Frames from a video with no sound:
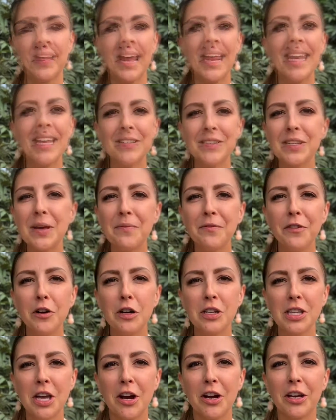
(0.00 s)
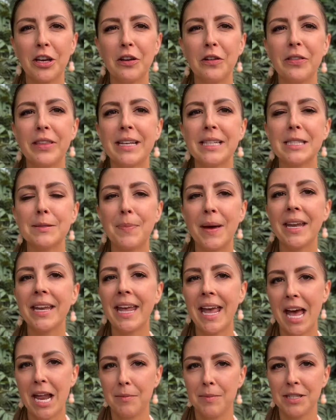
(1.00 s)
Now, some folks argue that spent
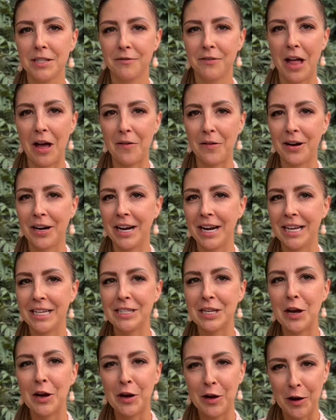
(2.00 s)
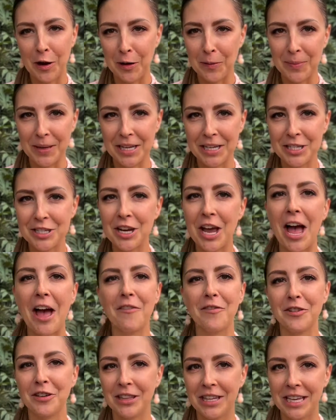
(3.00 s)
cannabis flower is garbage
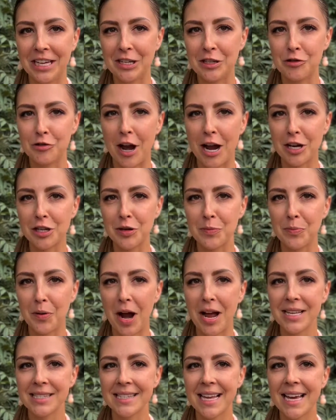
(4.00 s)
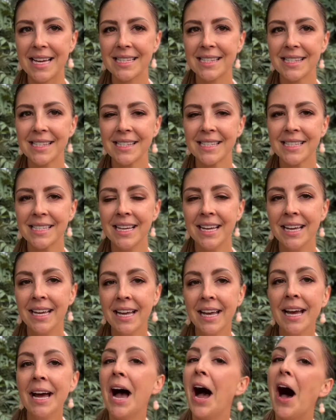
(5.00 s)
after the extraction process.
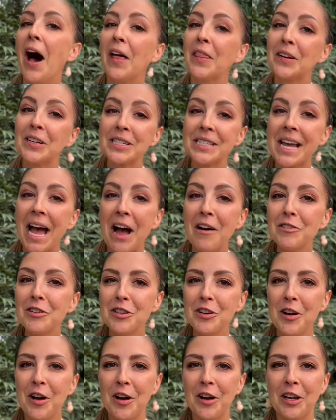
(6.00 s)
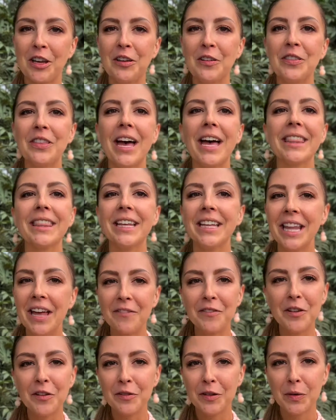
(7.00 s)
Others counter-argue that the
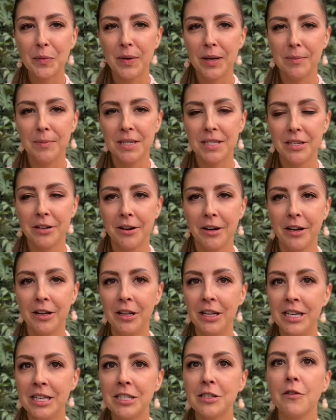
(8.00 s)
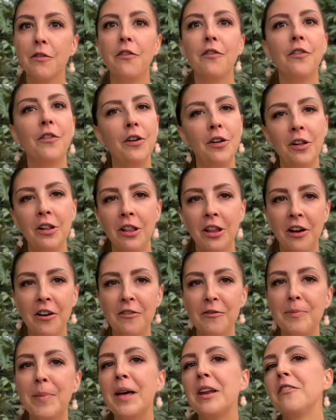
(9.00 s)
leftover weed material is full
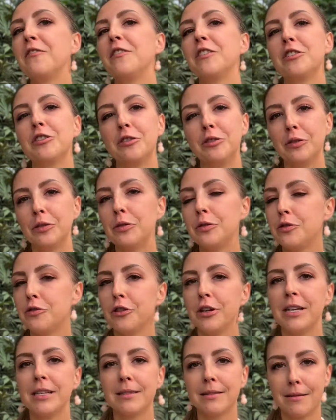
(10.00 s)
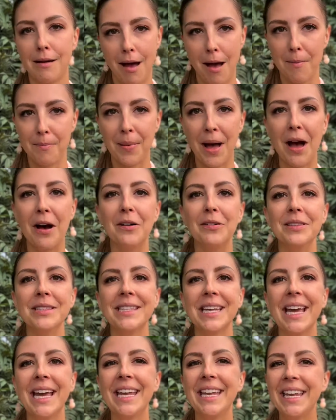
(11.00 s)
of beneficial nutrients, compounds,
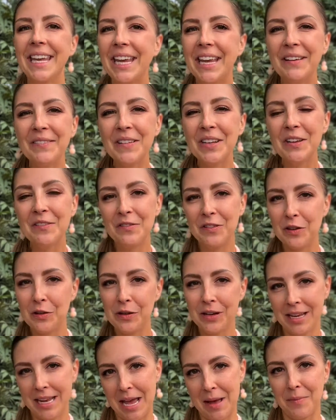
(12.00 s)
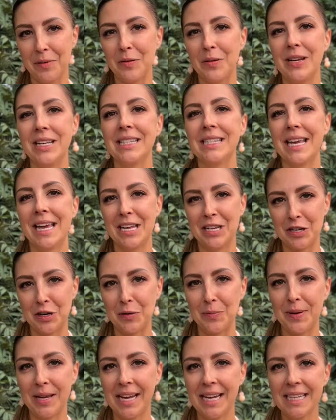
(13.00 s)
and even a few cannabinoids and
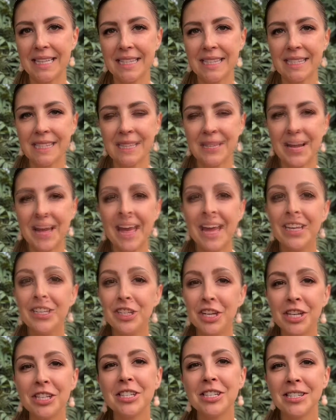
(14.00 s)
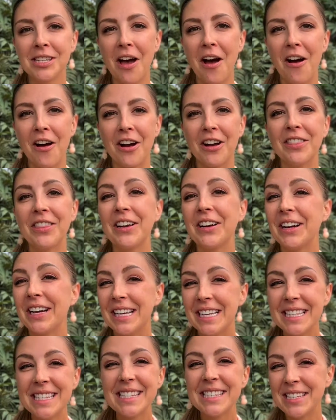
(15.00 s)
terpenes. Chances are there
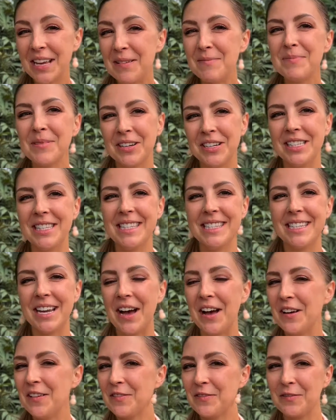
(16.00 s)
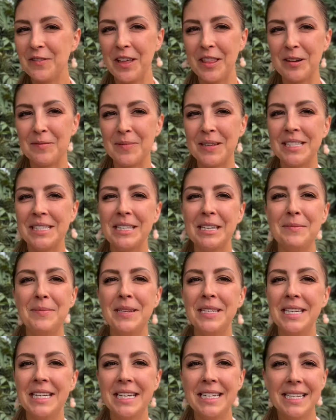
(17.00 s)
is some good stuff, whether it be
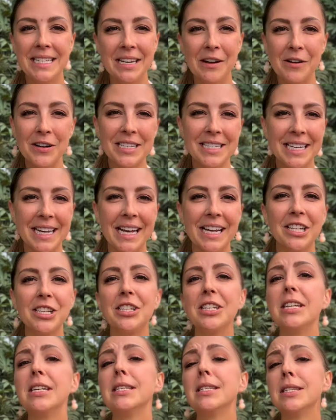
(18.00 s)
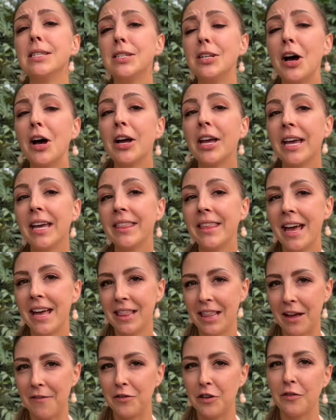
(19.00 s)
CBD or THC, stuck in that
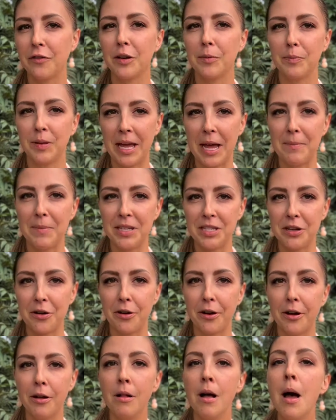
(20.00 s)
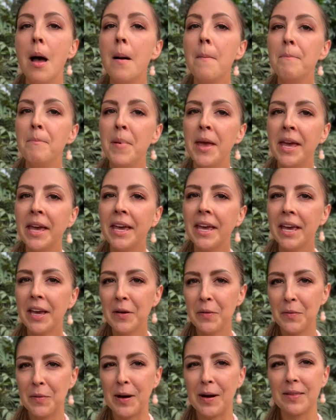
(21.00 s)
leftover plant material, making
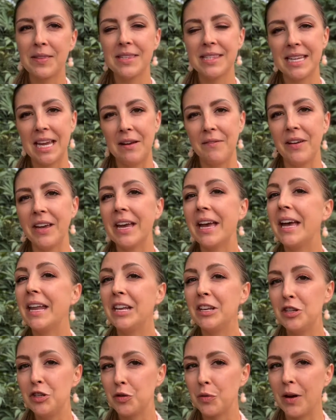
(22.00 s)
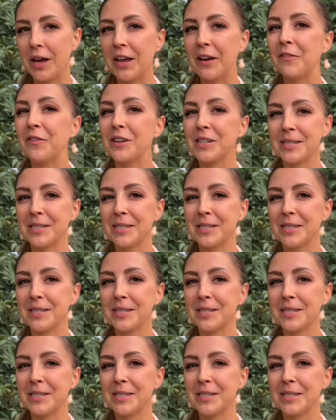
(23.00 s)
it worth saving and enjoying for